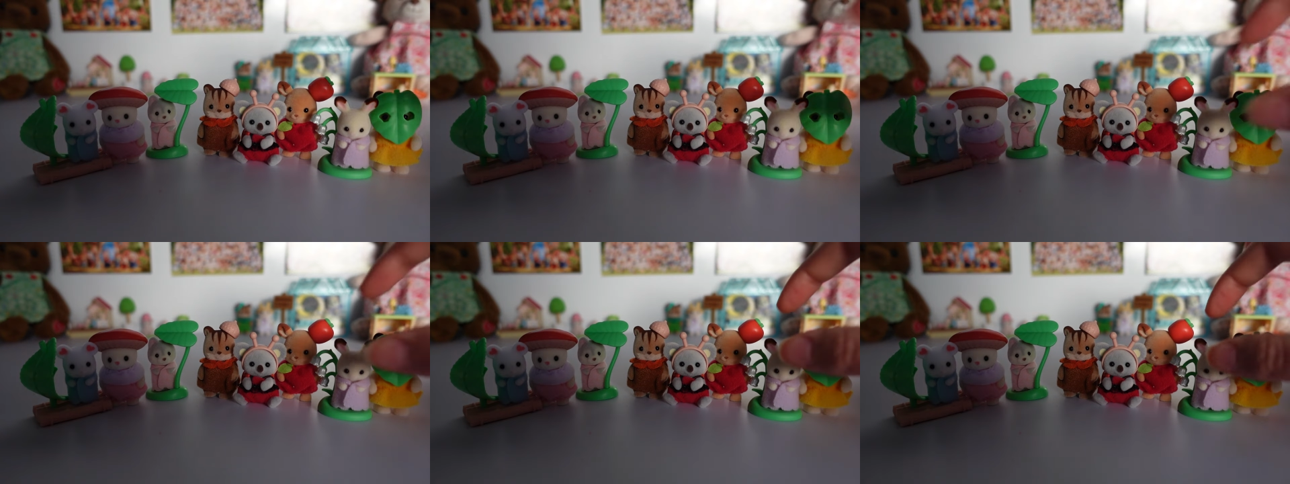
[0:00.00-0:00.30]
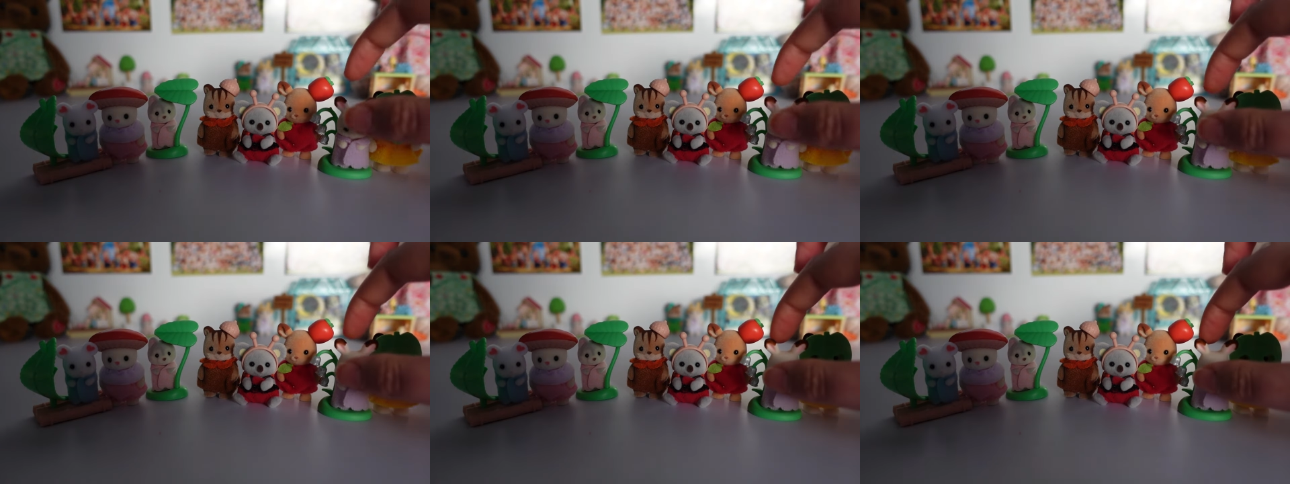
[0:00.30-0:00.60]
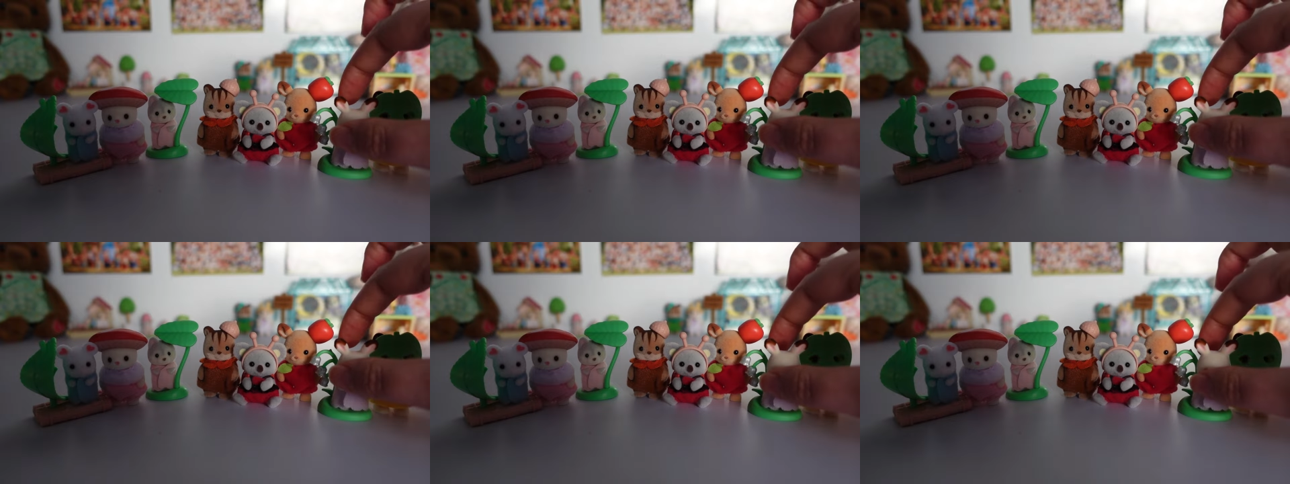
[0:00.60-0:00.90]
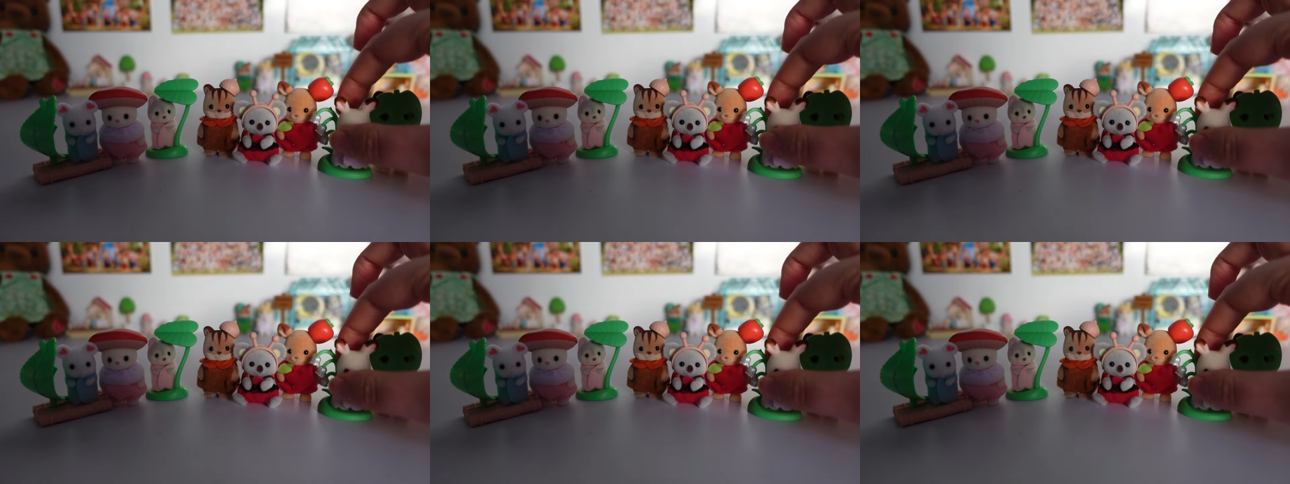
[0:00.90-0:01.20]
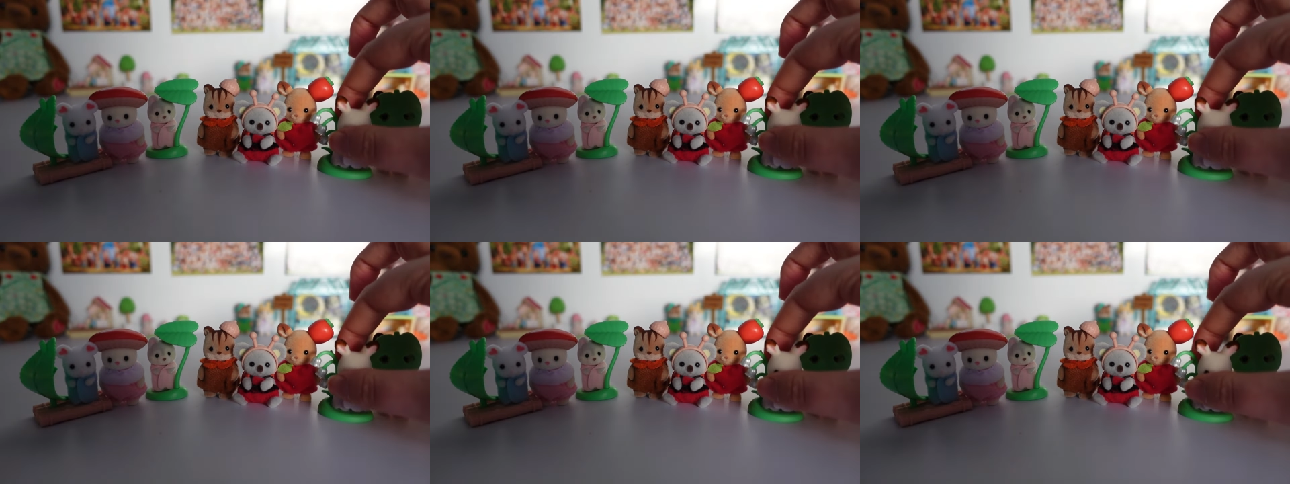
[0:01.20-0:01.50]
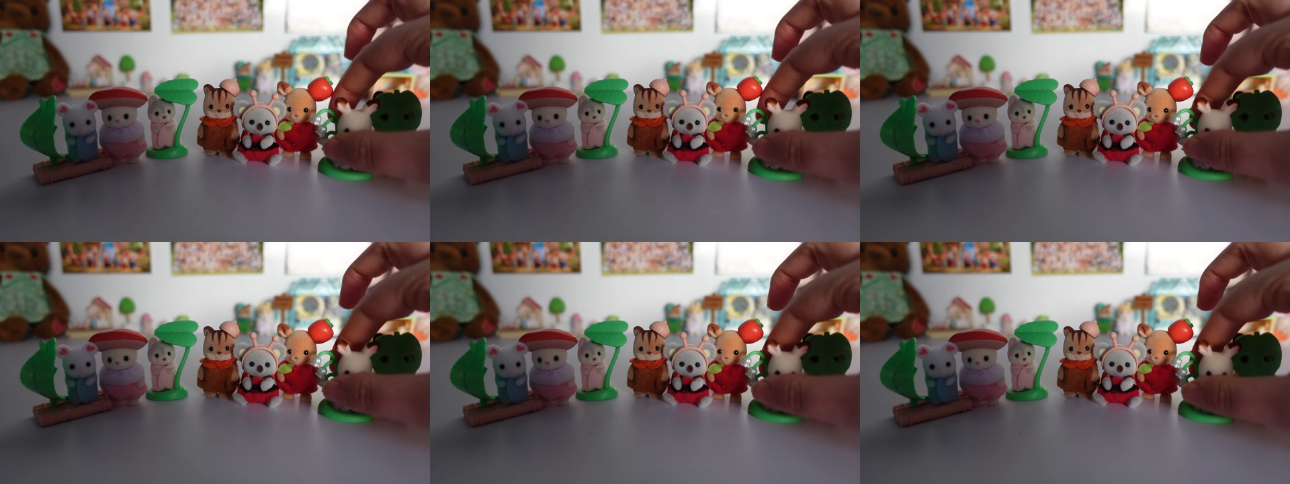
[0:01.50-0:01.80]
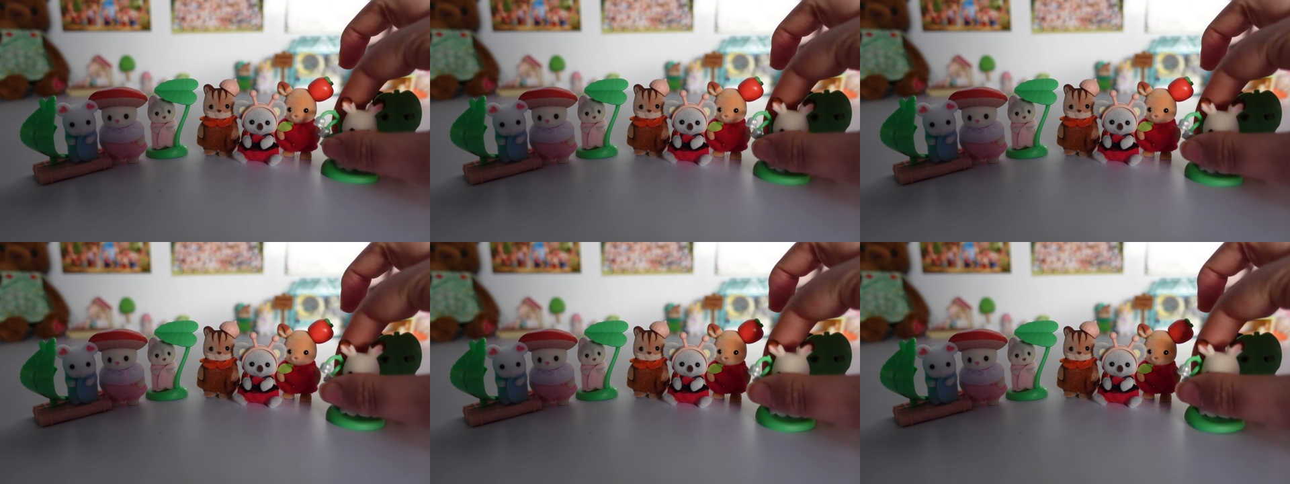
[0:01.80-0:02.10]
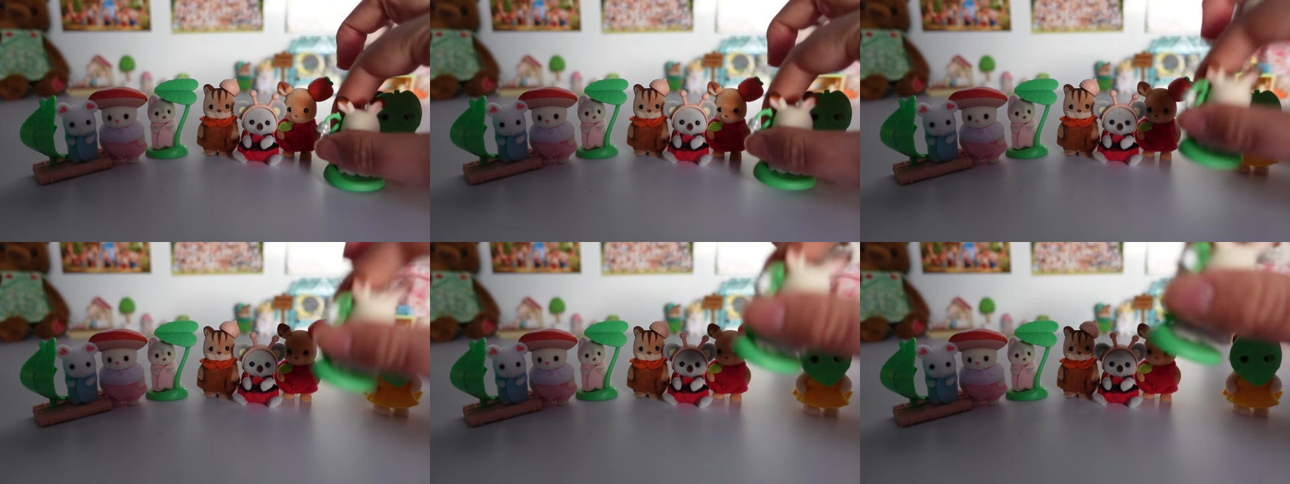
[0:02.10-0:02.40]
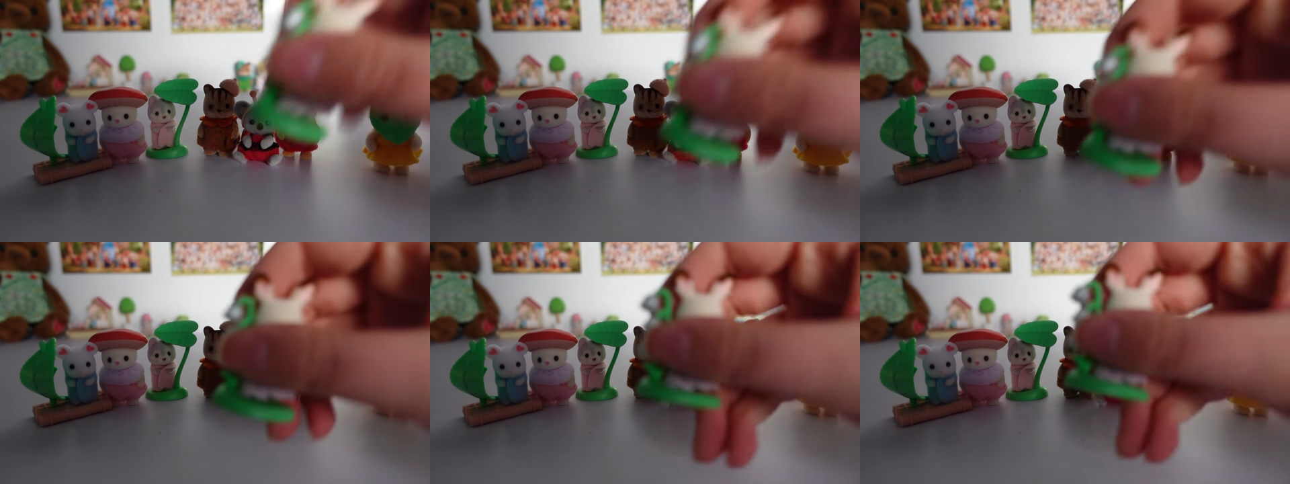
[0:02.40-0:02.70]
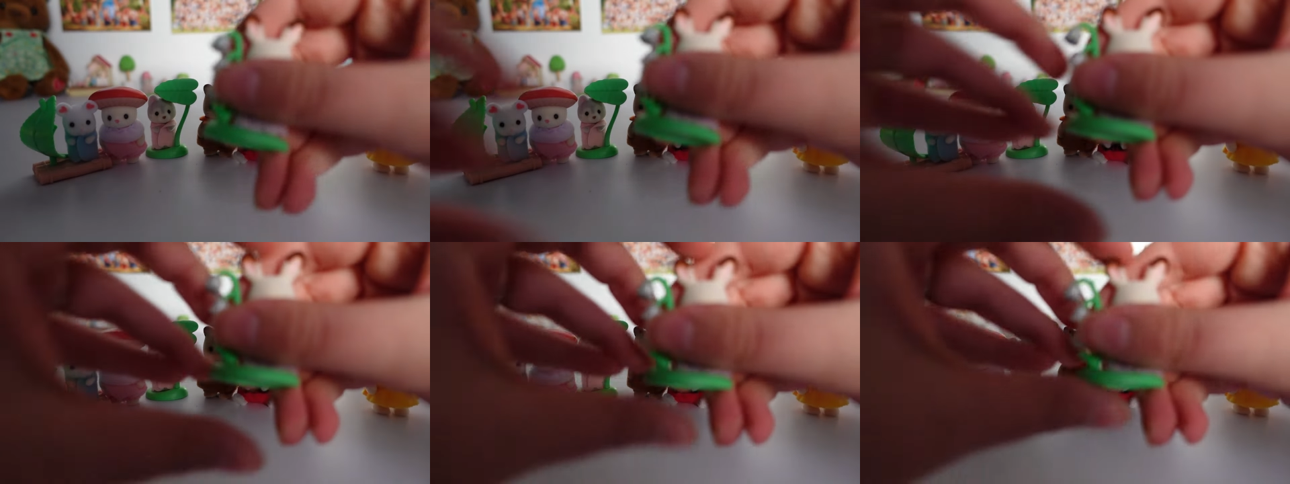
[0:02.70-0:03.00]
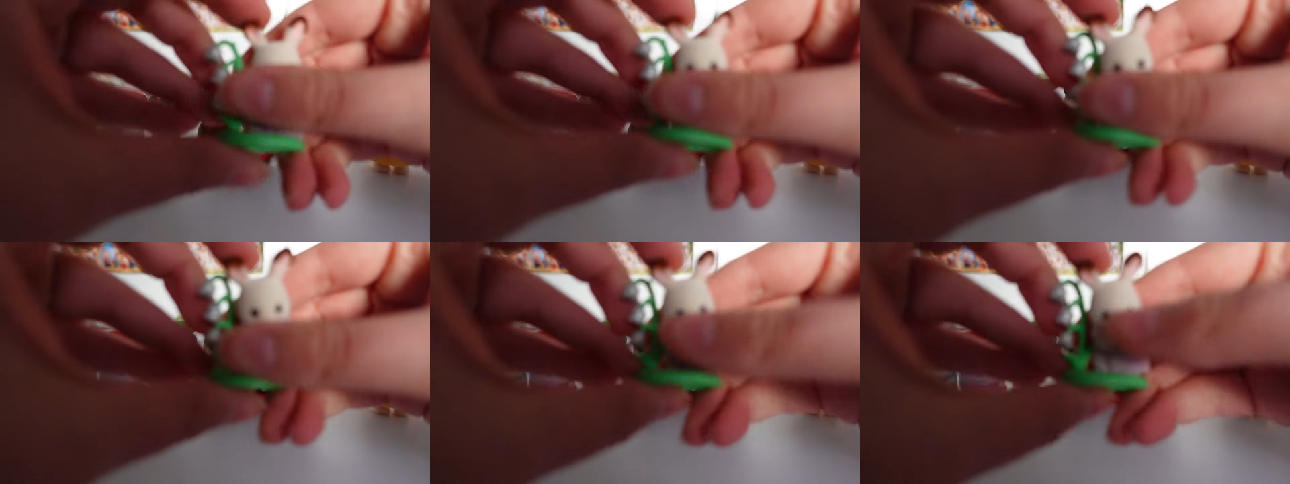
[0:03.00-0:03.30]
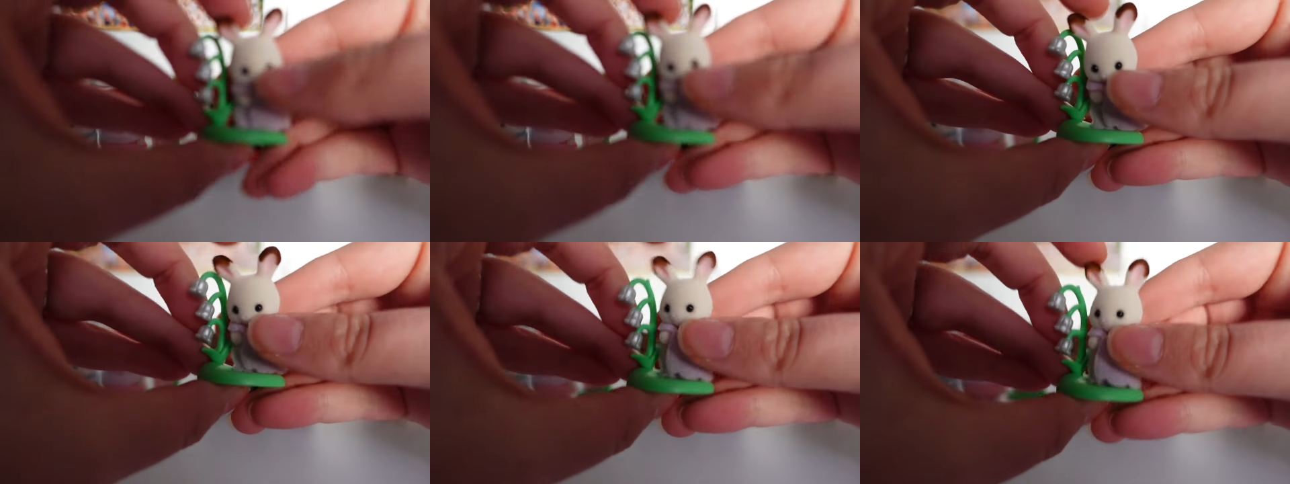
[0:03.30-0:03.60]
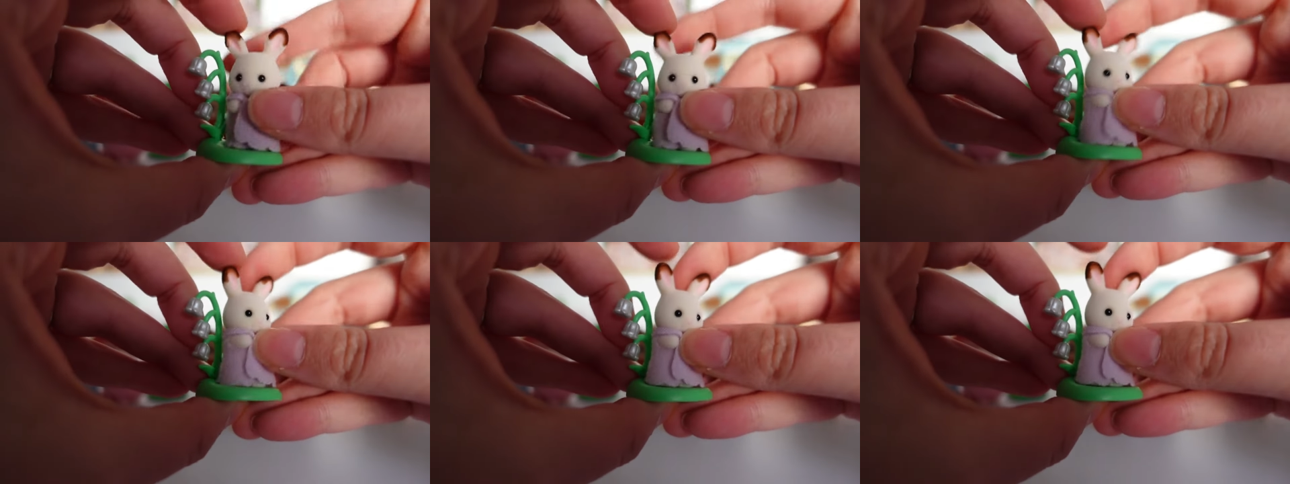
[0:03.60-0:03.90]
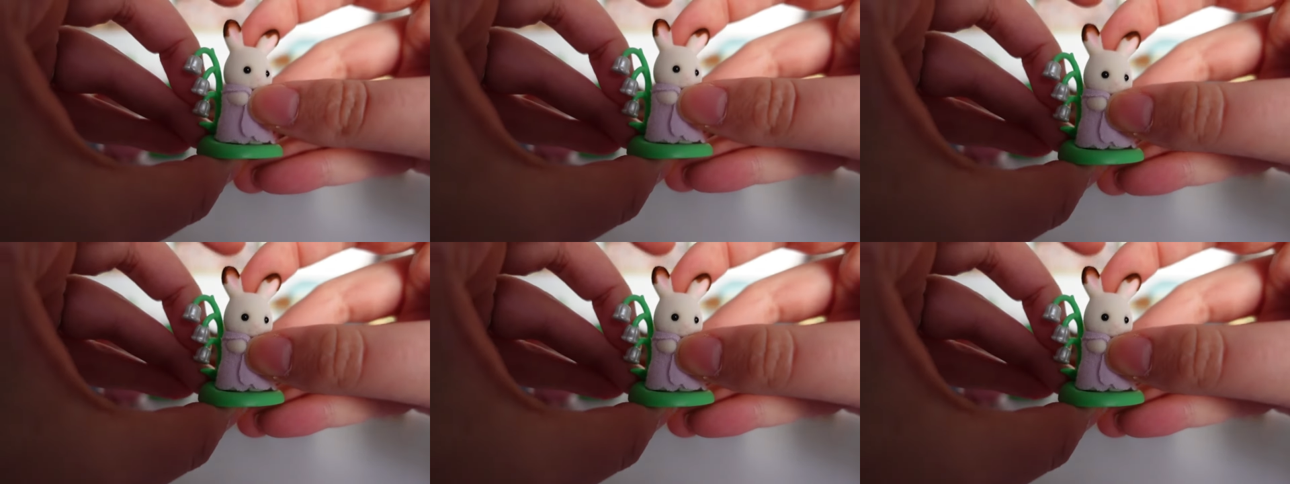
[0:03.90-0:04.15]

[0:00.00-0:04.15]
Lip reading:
[unreadable: no face in view]